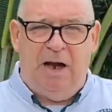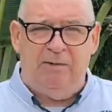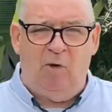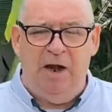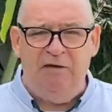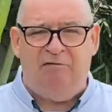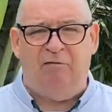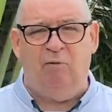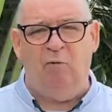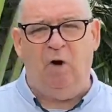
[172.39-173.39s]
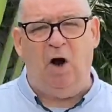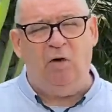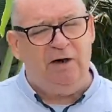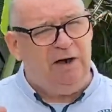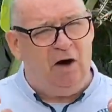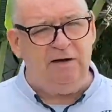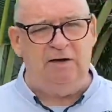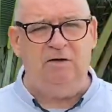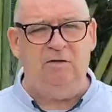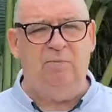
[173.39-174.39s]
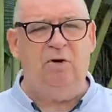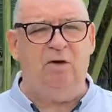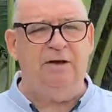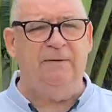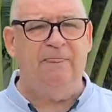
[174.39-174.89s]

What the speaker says: wife already had a little boy,